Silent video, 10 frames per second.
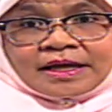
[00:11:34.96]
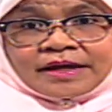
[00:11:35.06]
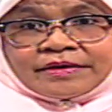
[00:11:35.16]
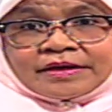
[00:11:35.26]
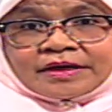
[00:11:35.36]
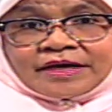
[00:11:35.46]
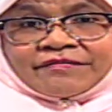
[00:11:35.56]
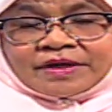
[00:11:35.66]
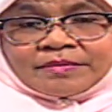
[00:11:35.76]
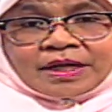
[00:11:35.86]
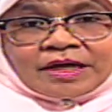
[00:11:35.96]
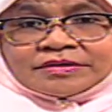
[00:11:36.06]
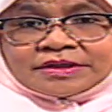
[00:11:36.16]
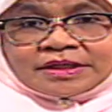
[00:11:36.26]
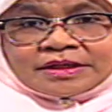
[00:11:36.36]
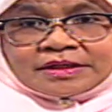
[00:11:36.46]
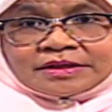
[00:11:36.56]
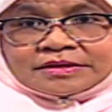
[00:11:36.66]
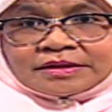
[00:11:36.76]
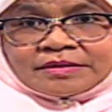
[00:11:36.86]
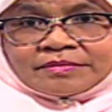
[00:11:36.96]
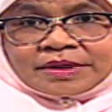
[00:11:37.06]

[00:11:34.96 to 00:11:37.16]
I think affordable housing is uh,